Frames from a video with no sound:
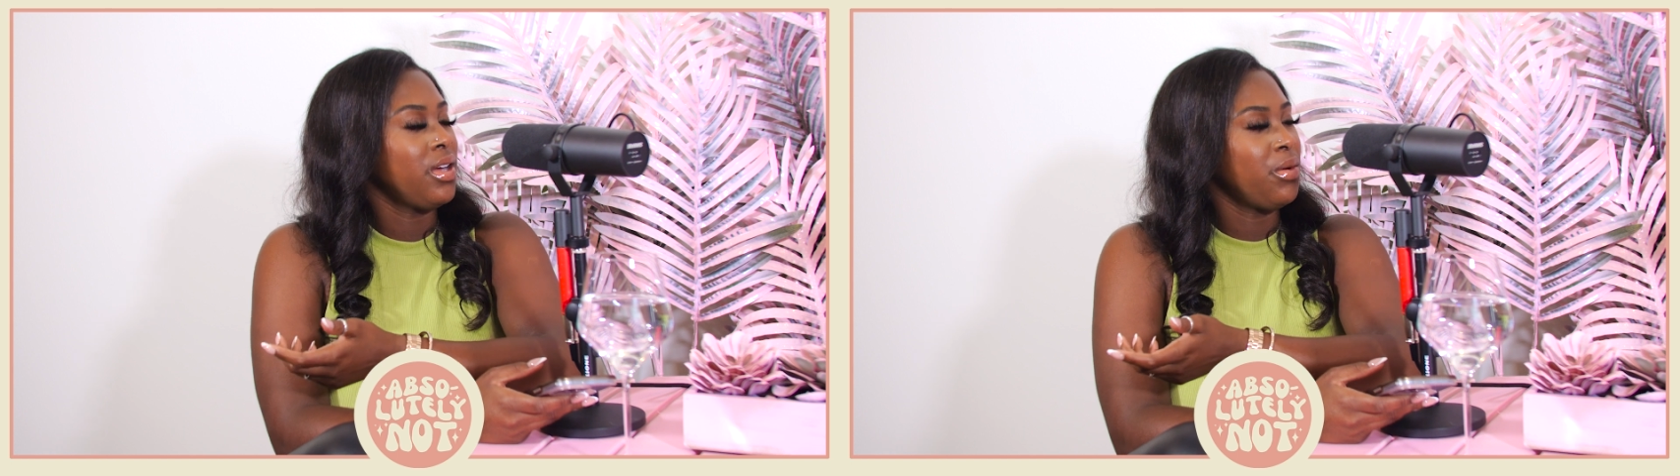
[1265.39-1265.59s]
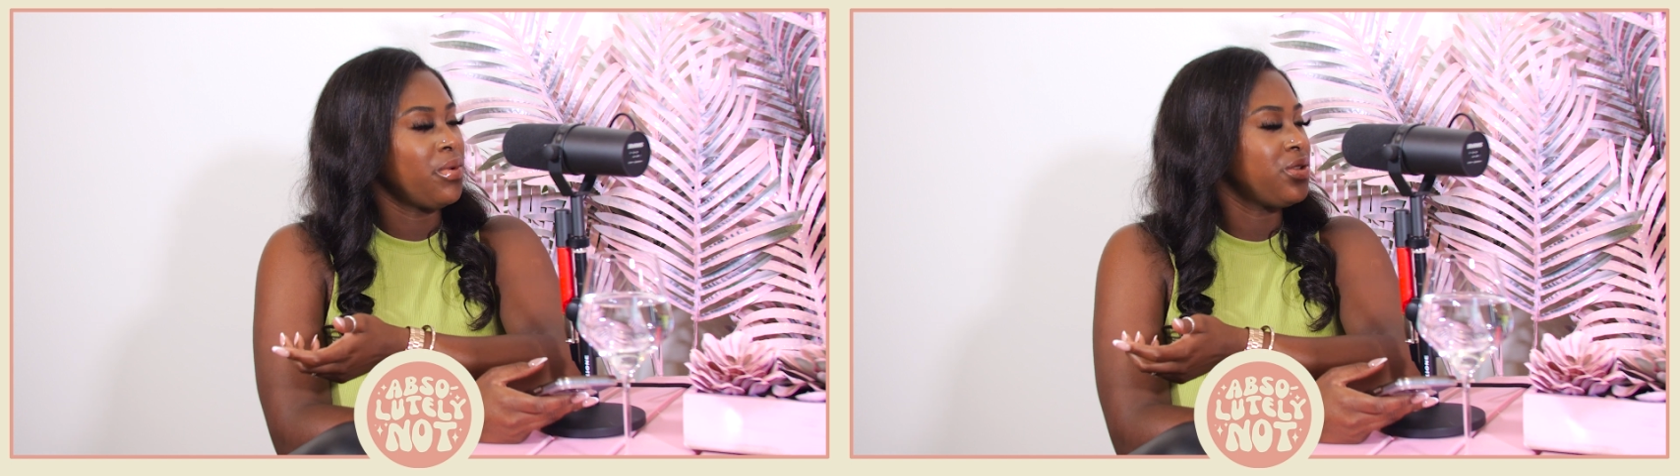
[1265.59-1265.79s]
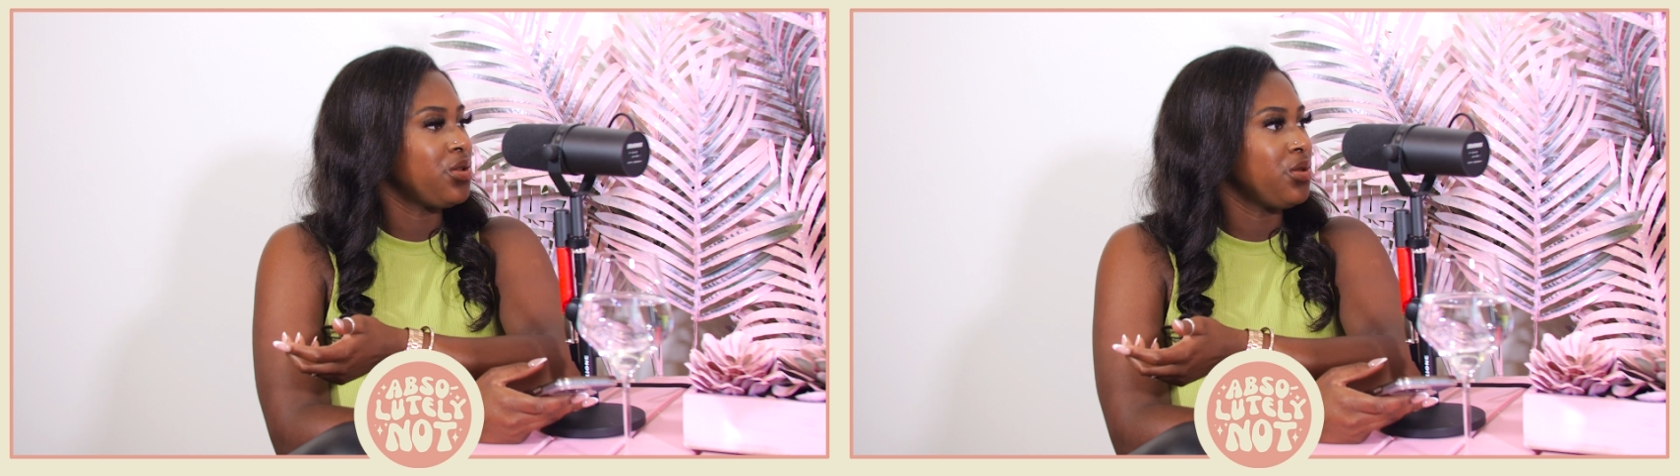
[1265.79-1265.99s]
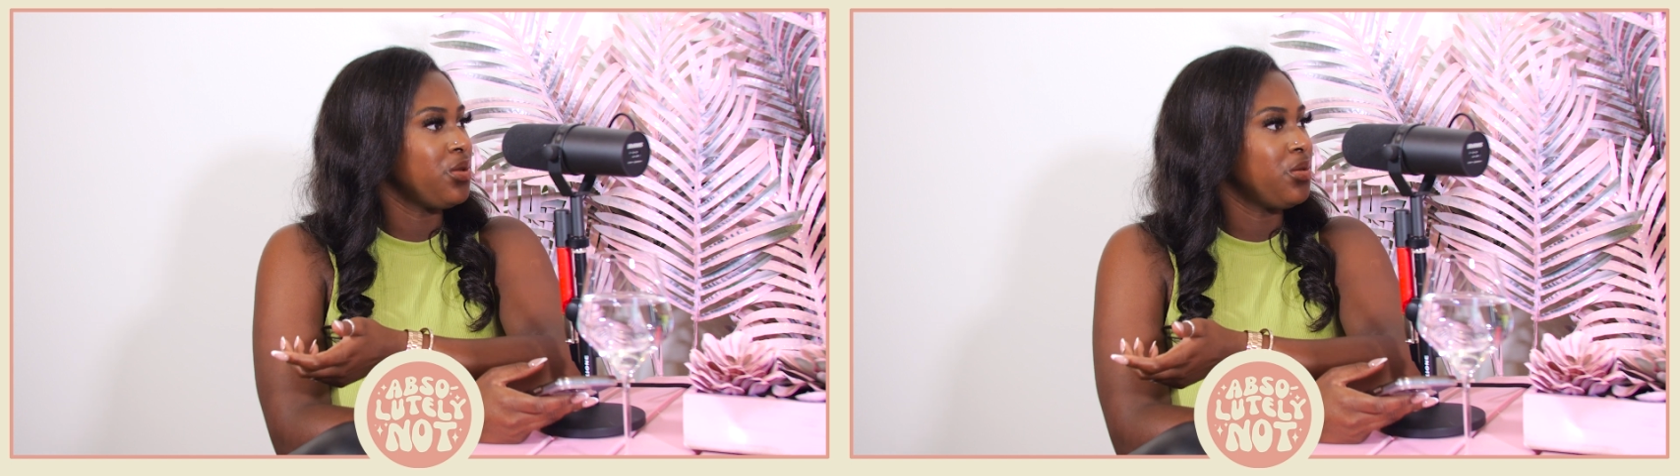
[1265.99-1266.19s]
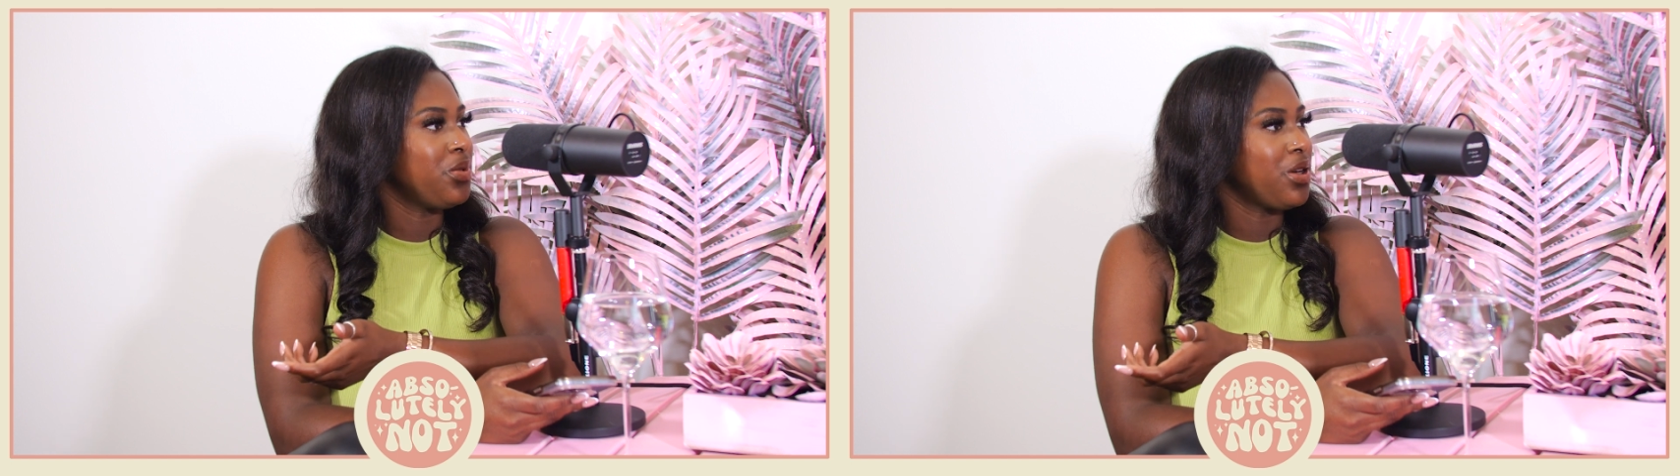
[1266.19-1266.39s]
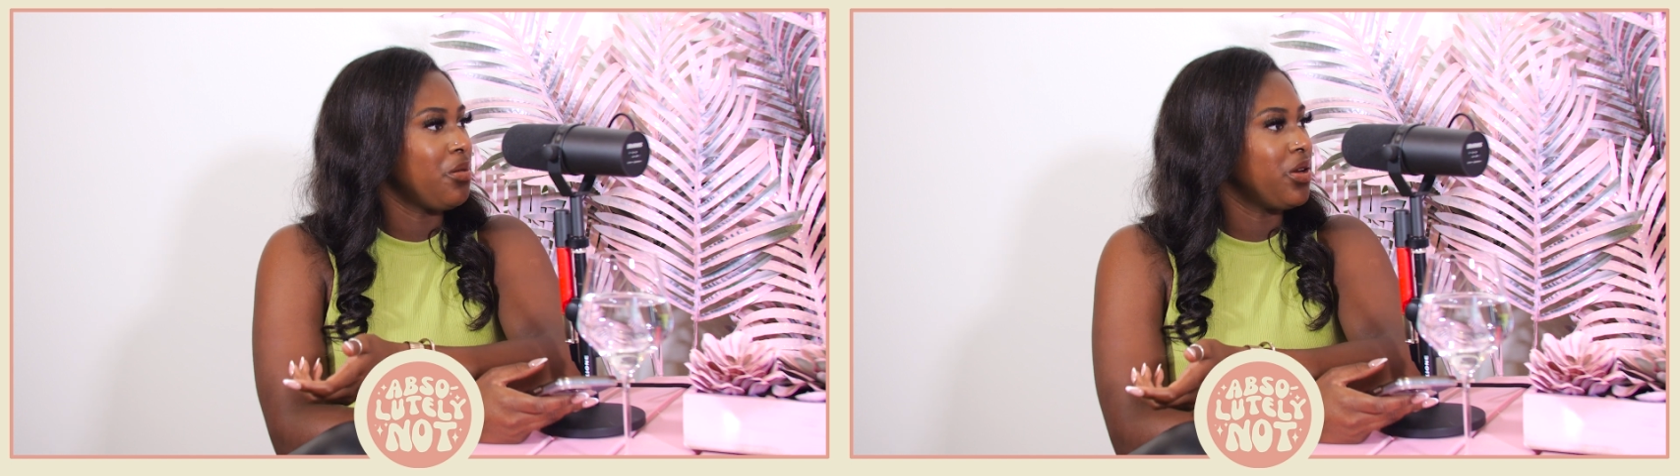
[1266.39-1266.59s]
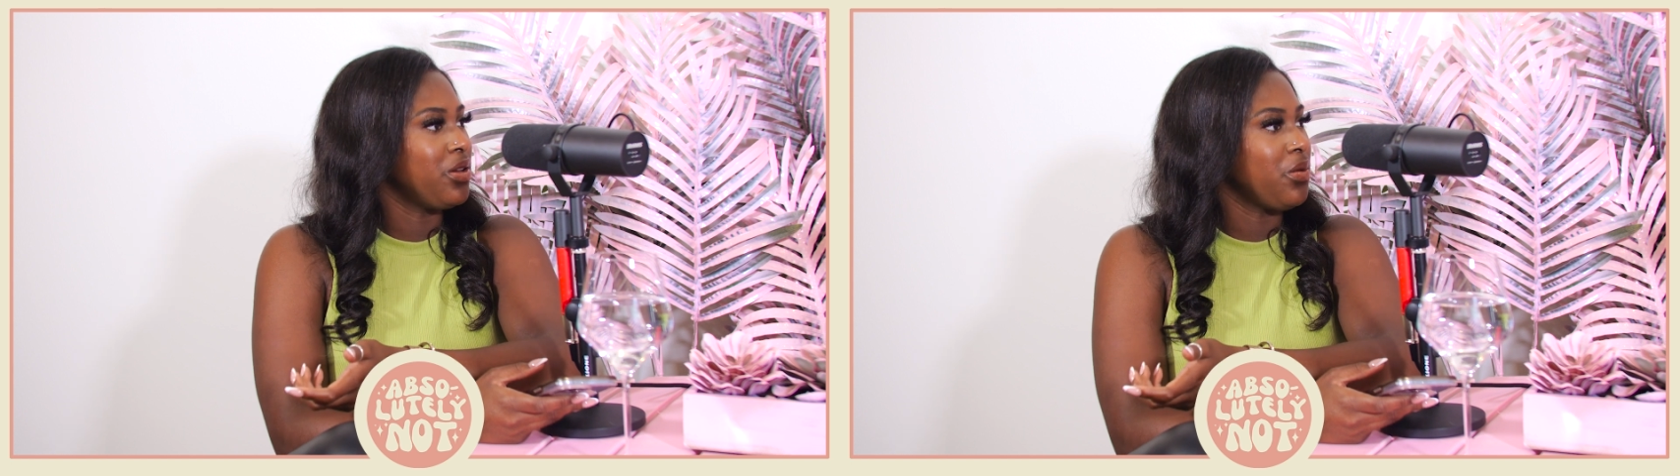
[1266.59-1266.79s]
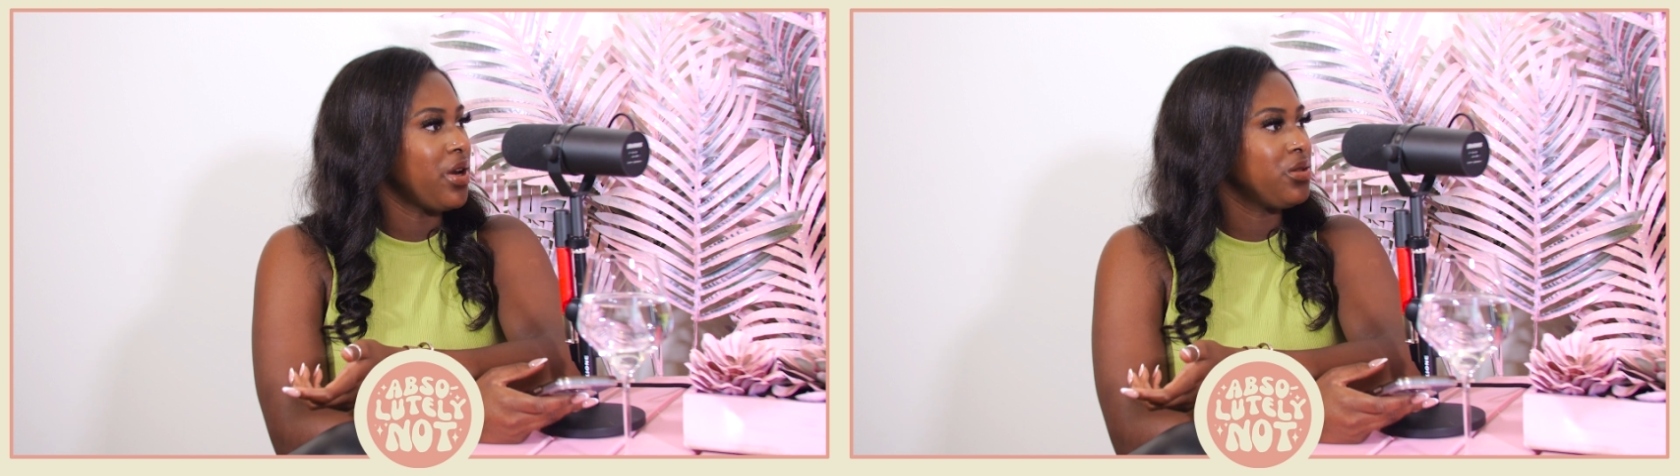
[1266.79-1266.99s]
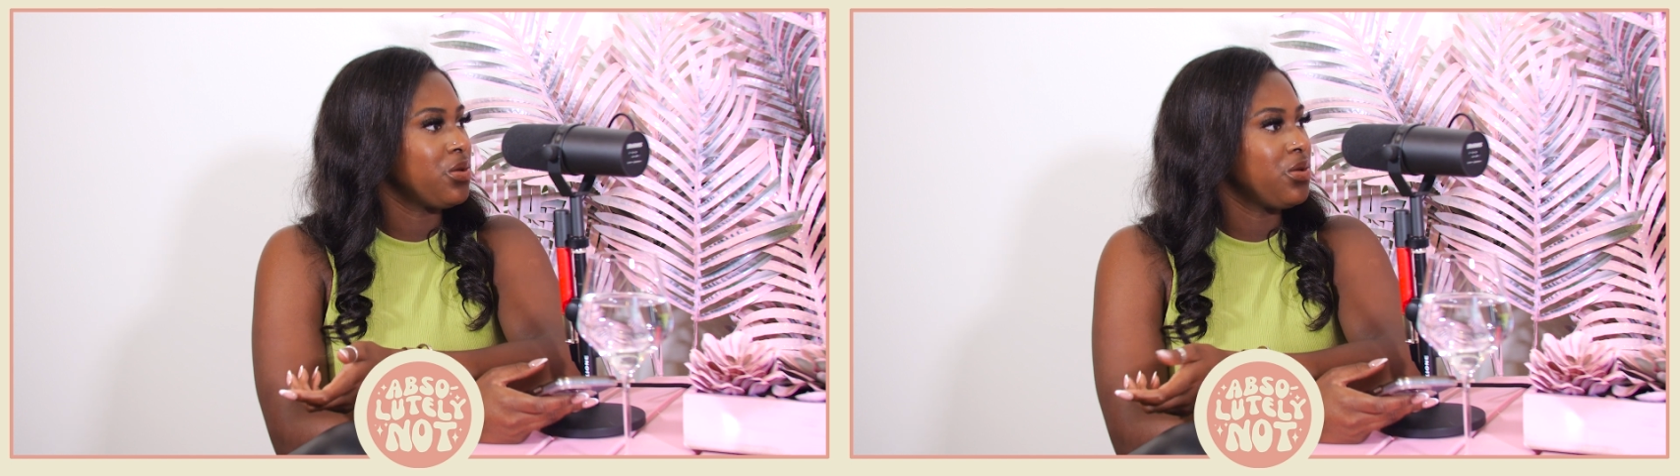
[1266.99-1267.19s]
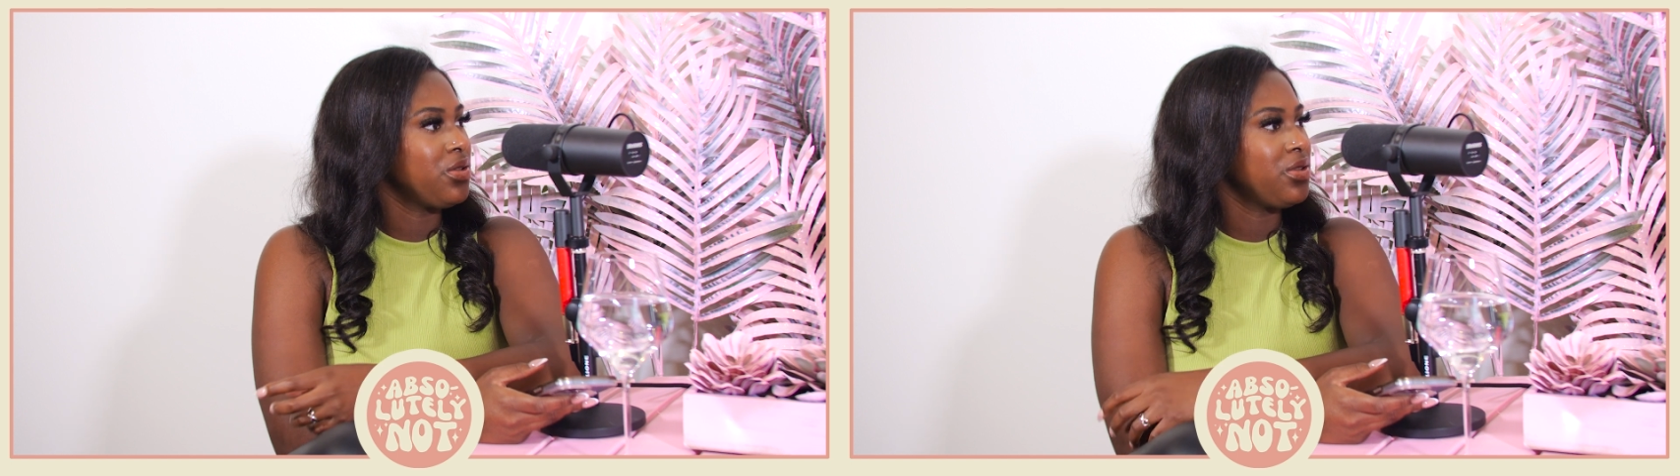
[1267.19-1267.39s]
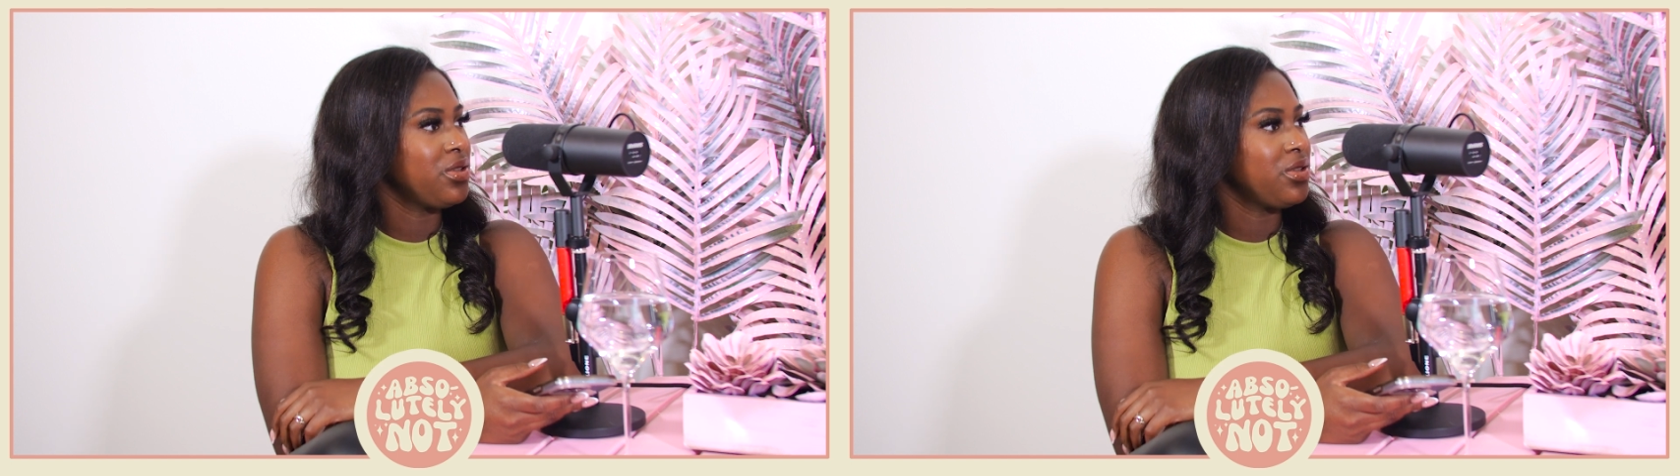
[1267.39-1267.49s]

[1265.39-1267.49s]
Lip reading: I went to predominantly white schools,